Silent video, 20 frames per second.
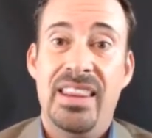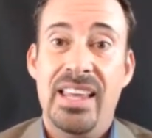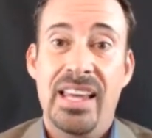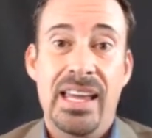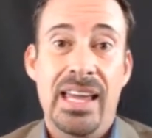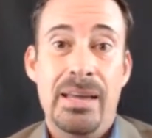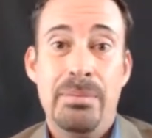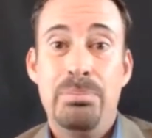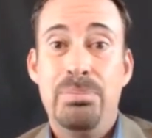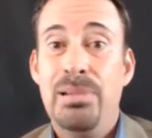They
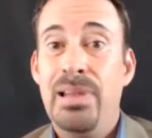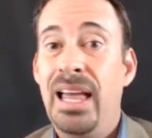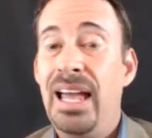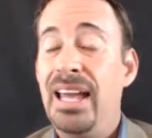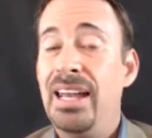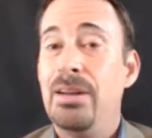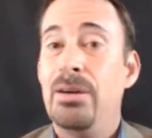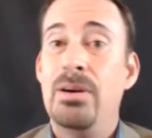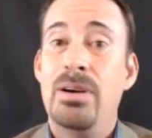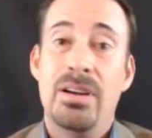had
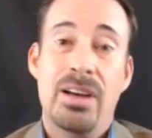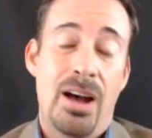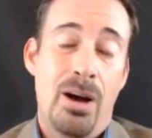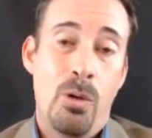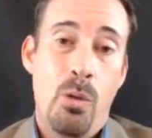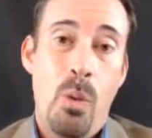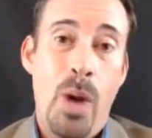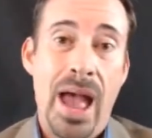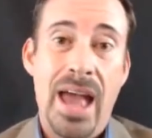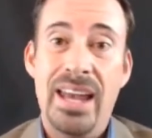planned a
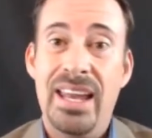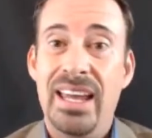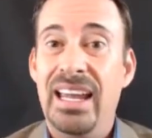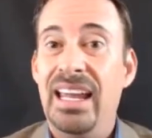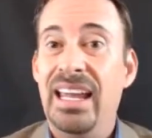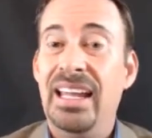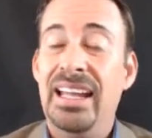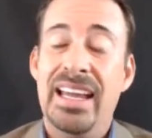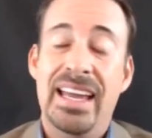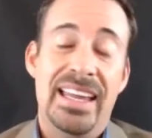
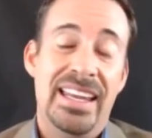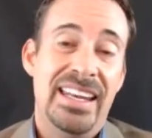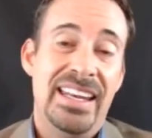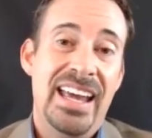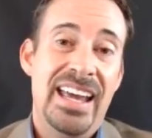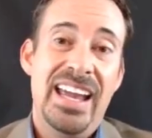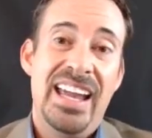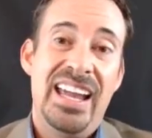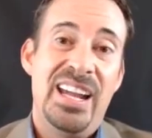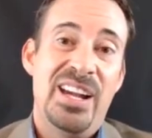wedding and
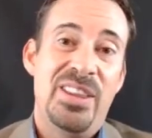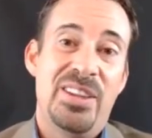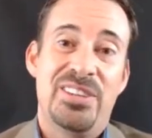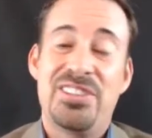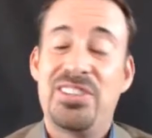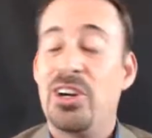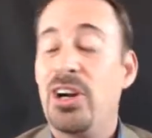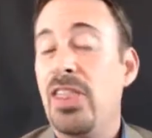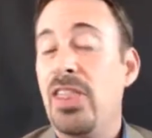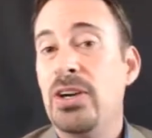they're
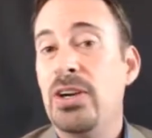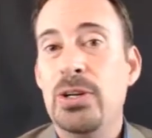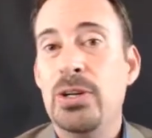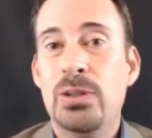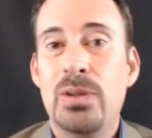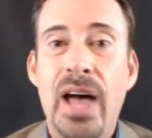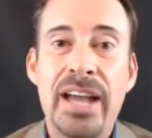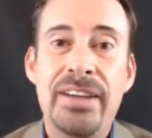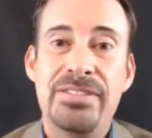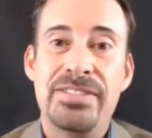starting their new
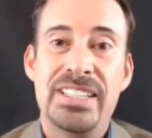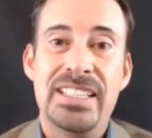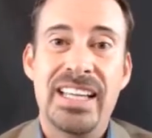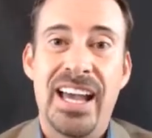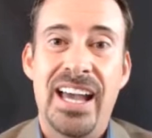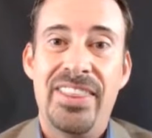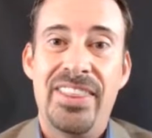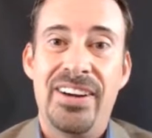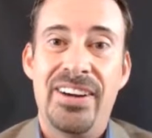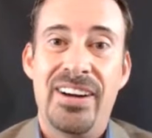life
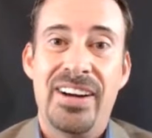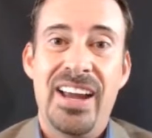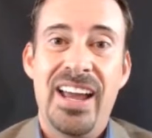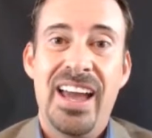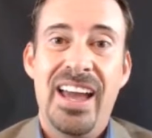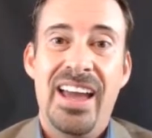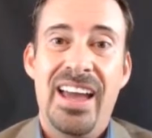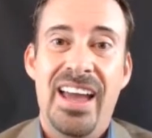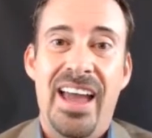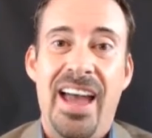together.
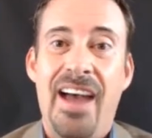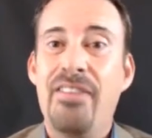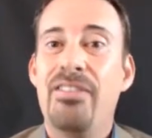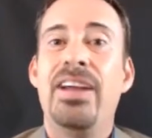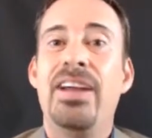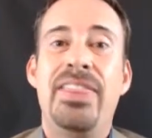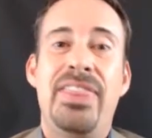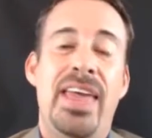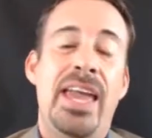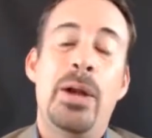
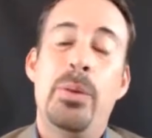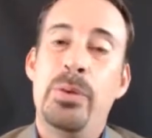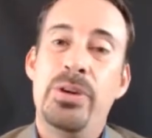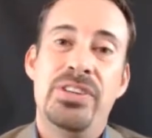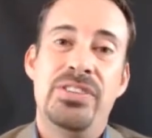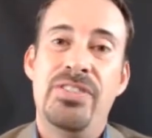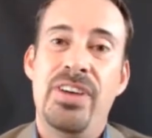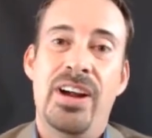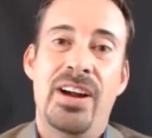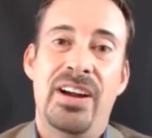Everything
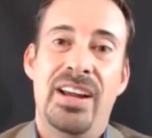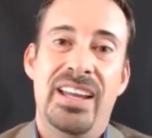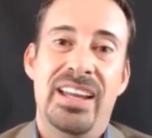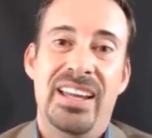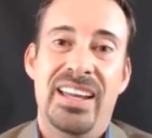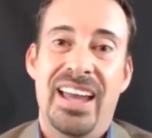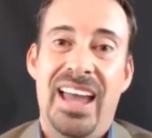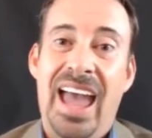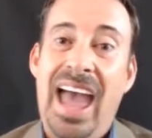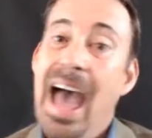was
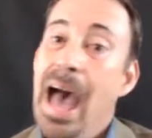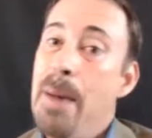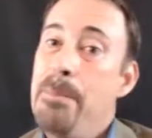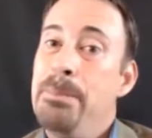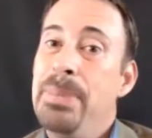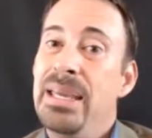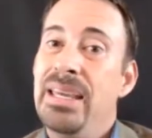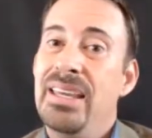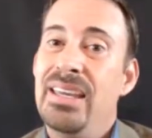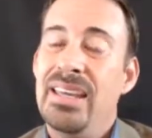very
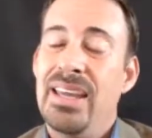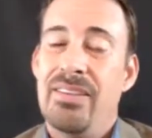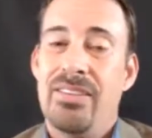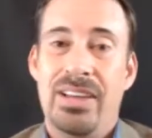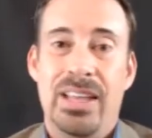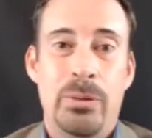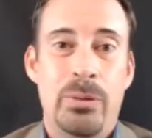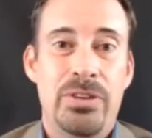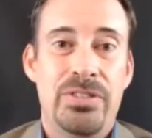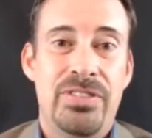happy.
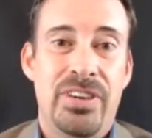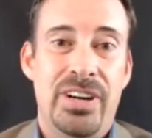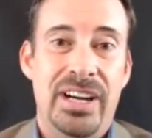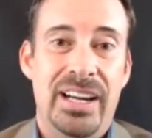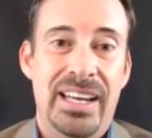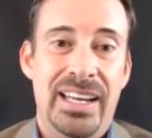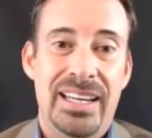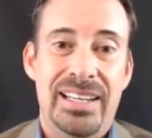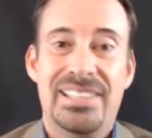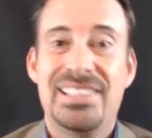Everything was
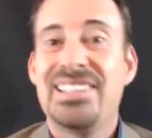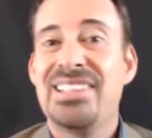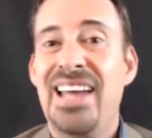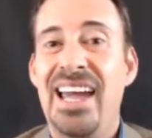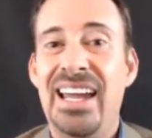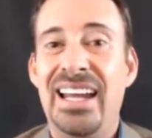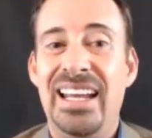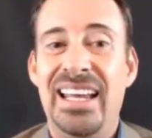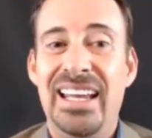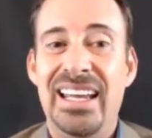very
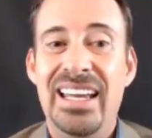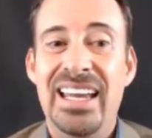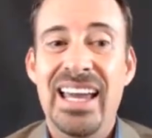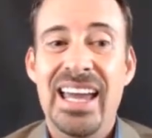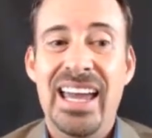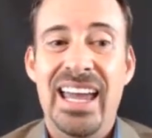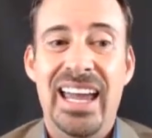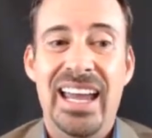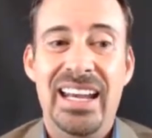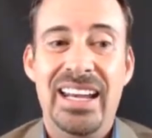exciting.
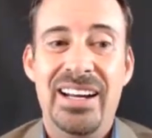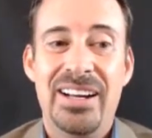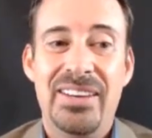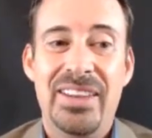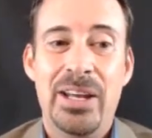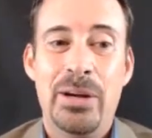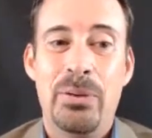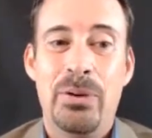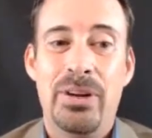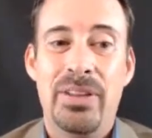And here
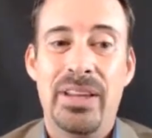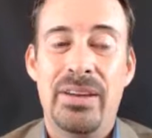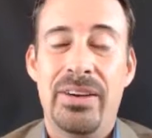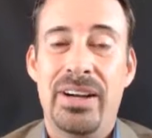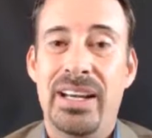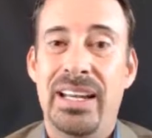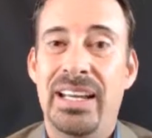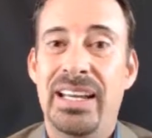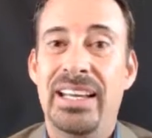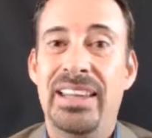they were
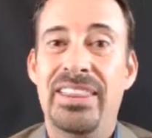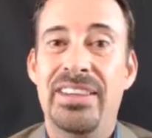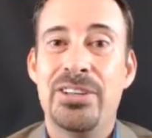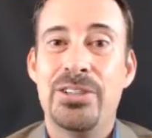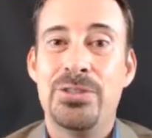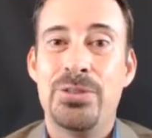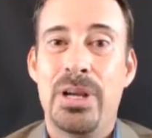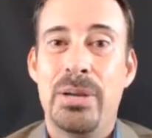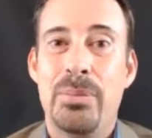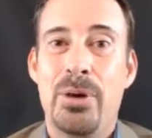going to get their
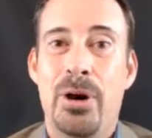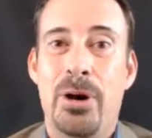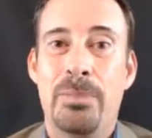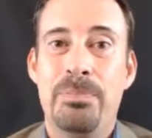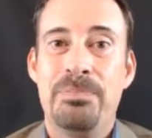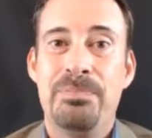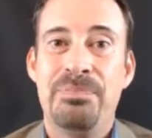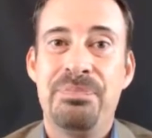dream home.